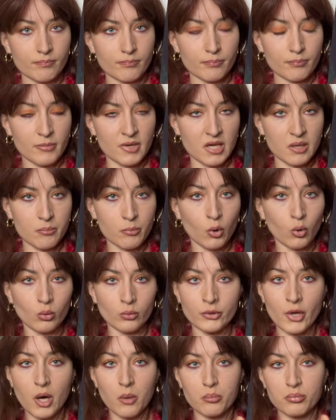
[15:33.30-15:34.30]
be pulled
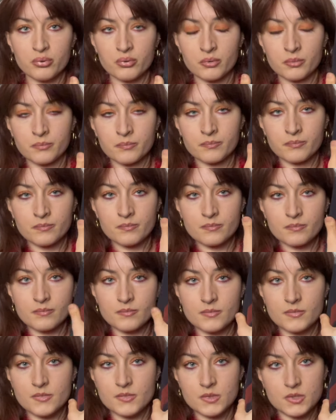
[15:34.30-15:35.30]
up.
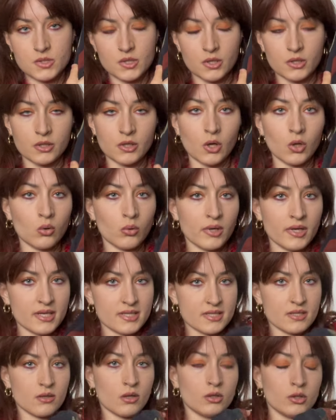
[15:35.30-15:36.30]
So you always,
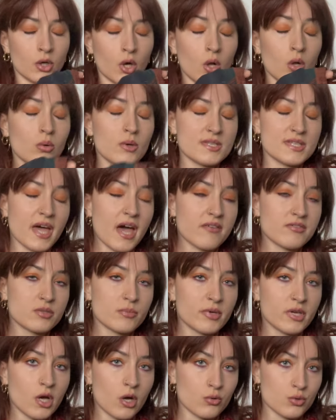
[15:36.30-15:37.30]
you always have to be
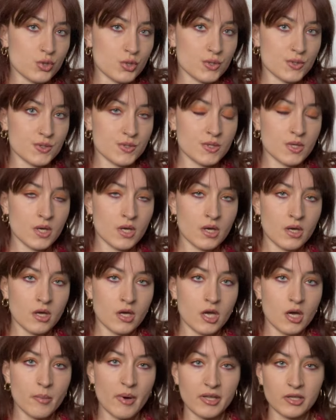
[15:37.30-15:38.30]
cautious
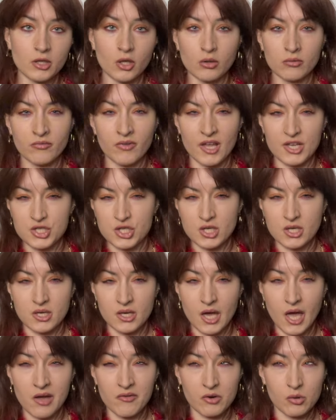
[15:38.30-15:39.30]
about not flashing
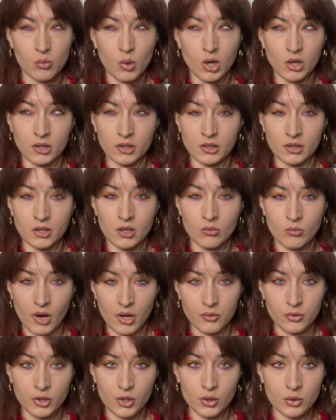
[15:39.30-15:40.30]
everyone
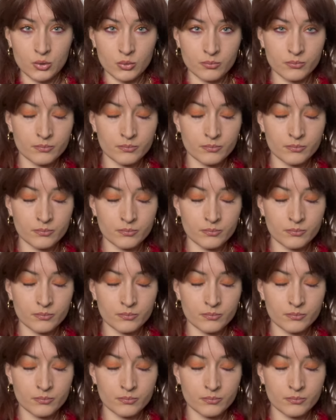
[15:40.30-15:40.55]
around you.